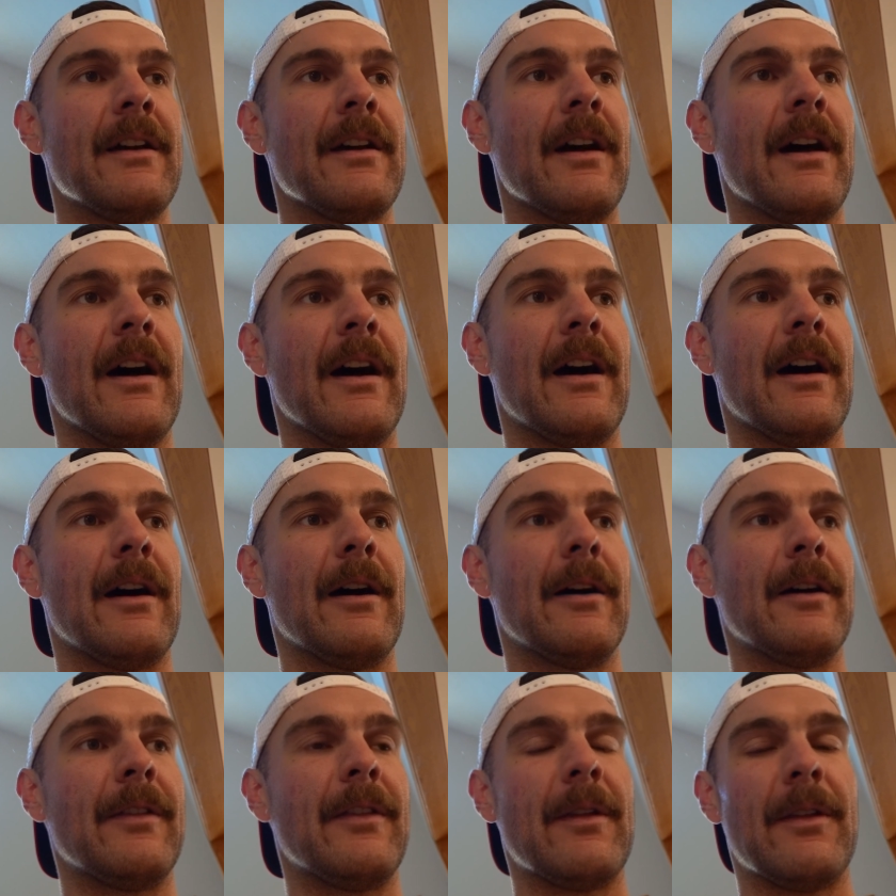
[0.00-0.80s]

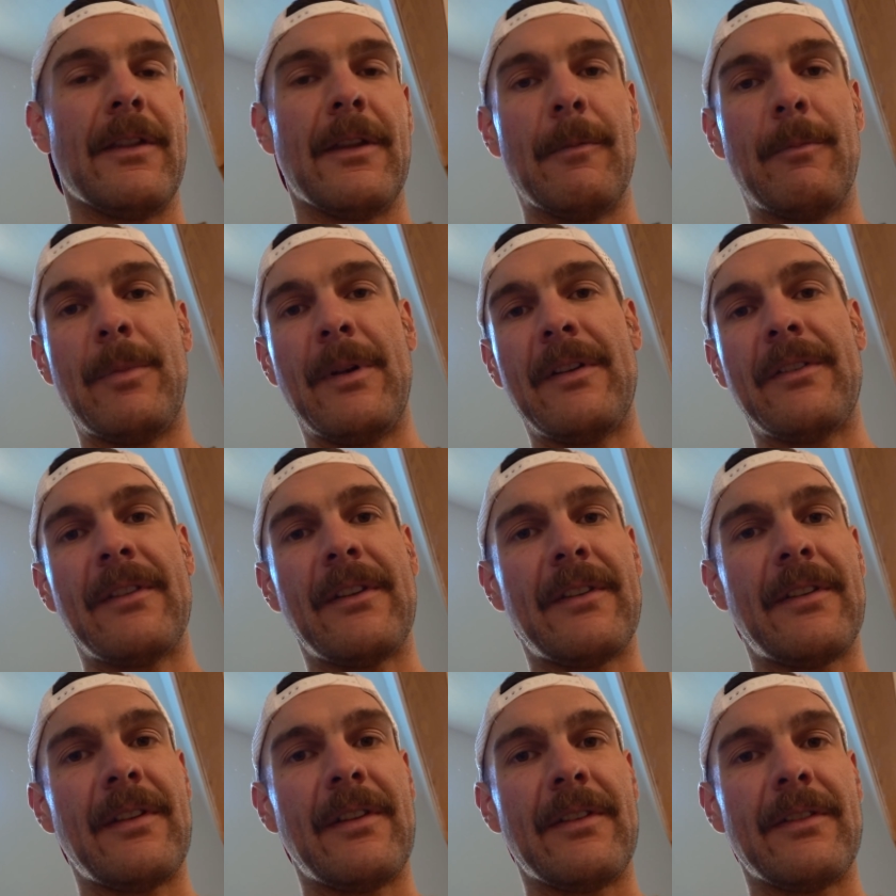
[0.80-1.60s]
The
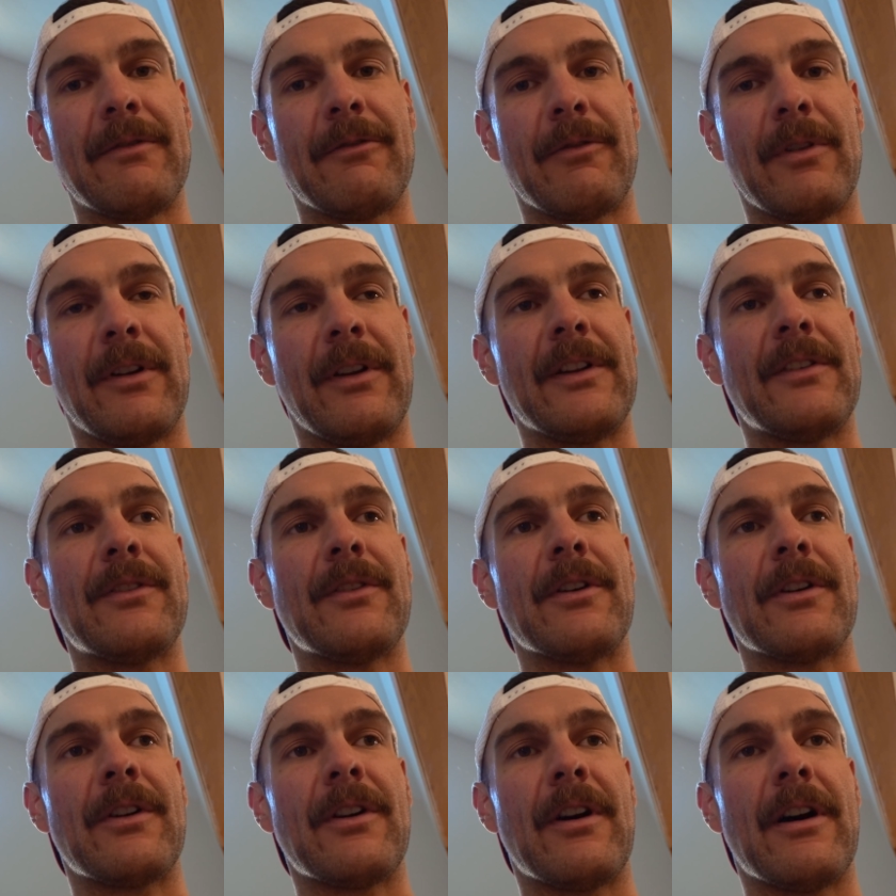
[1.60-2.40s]
businesses really
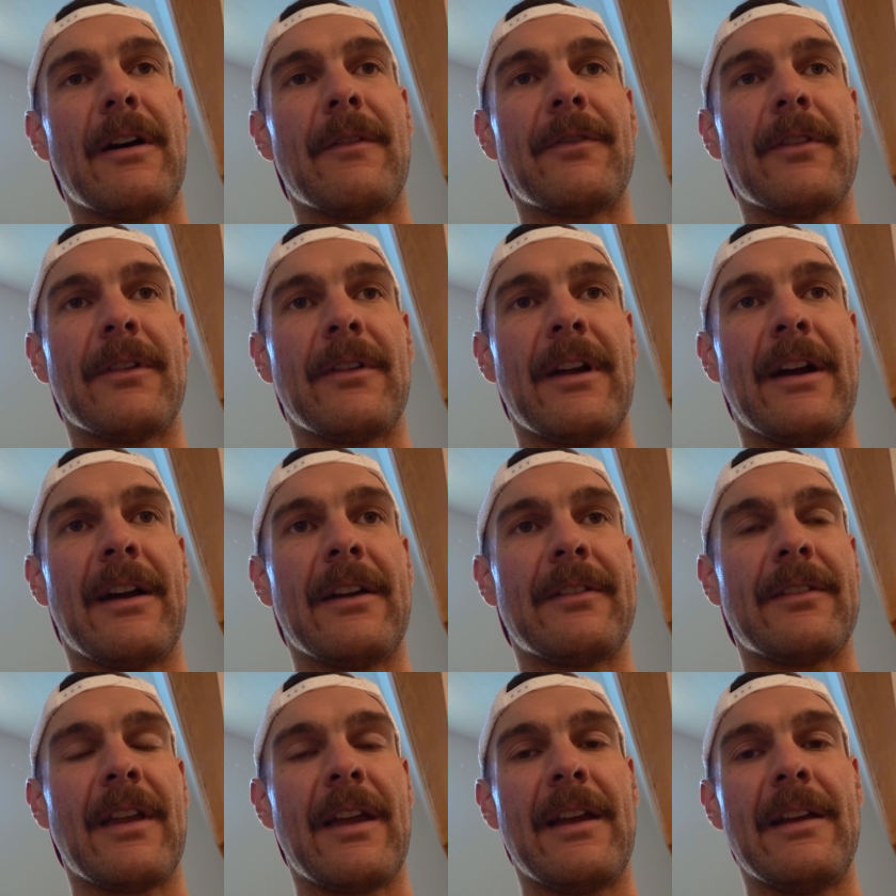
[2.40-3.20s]
took off the
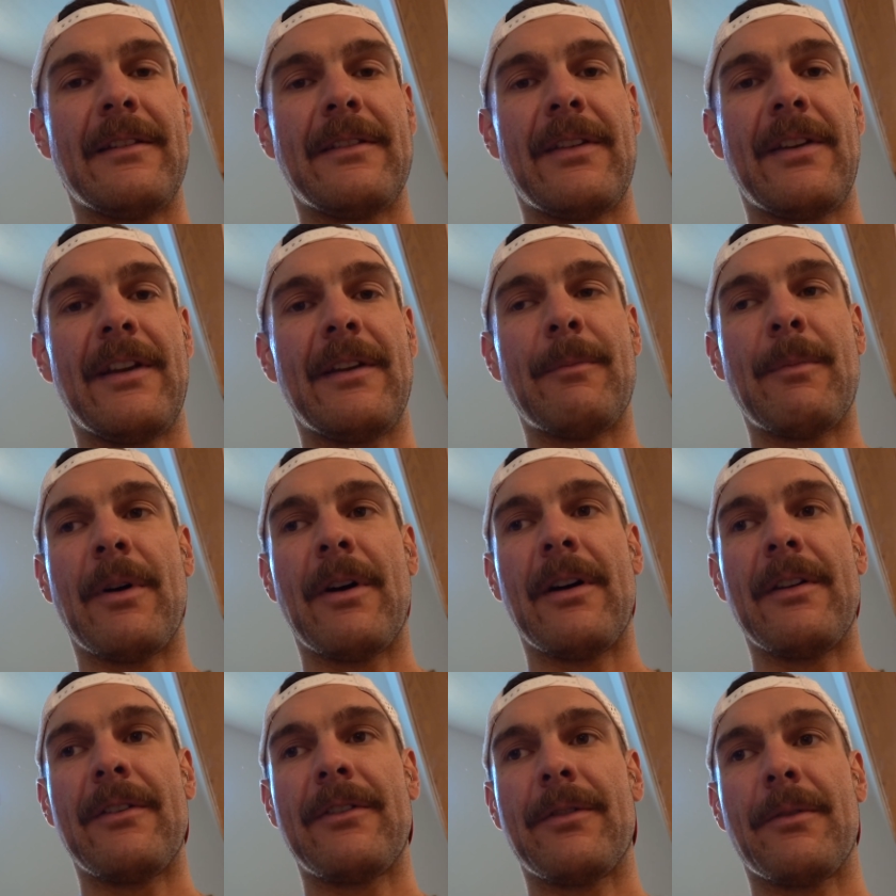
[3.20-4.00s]
last 18
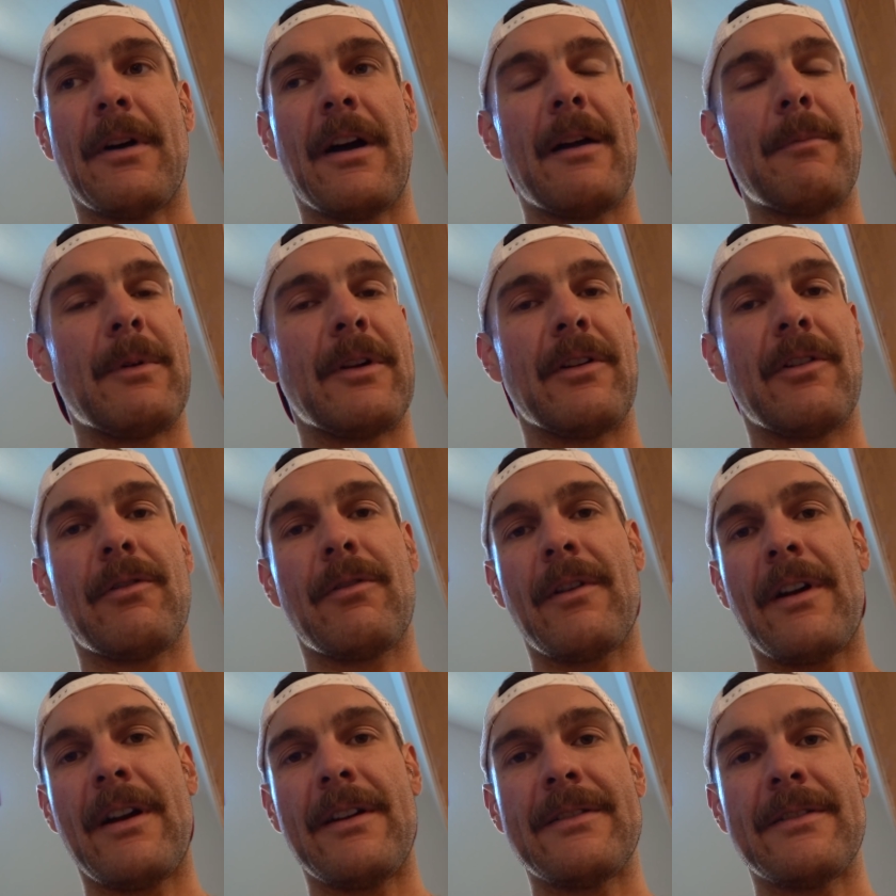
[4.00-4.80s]
months. So I've been
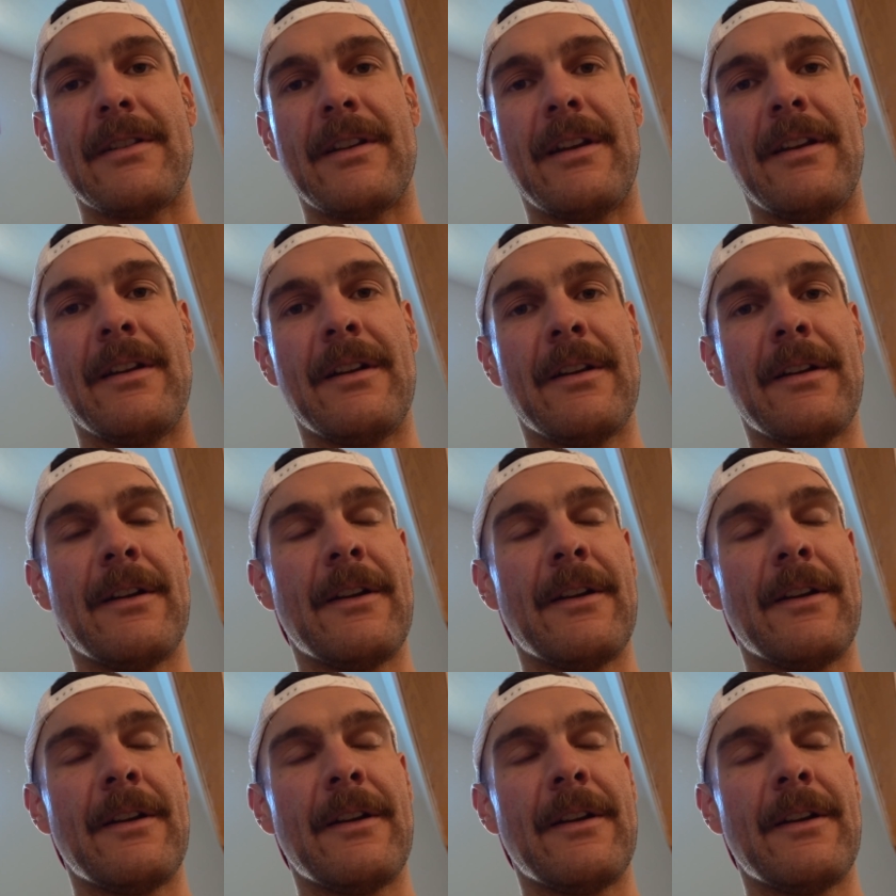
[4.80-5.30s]
crazy